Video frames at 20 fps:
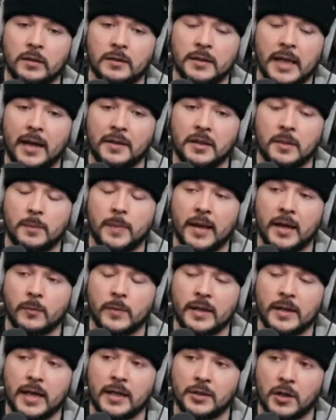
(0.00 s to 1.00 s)
not debate
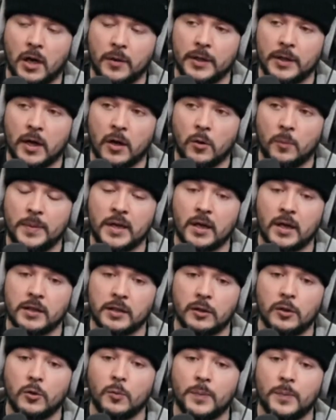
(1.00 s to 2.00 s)
Enrique Tarrio because
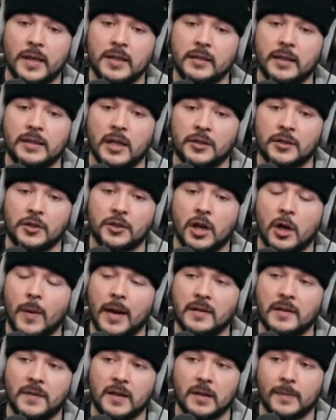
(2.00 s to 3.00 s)
Luke Beasley doesn't know
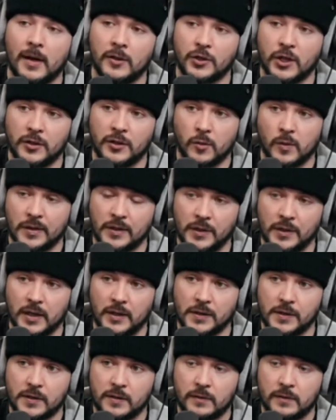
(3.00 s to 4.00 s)
anything about January
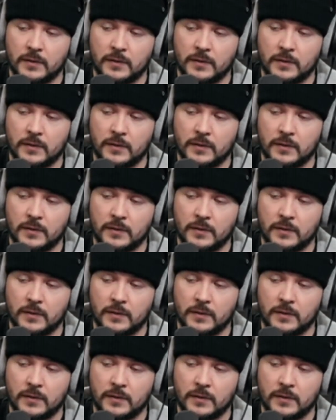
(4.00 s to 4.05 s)
6th.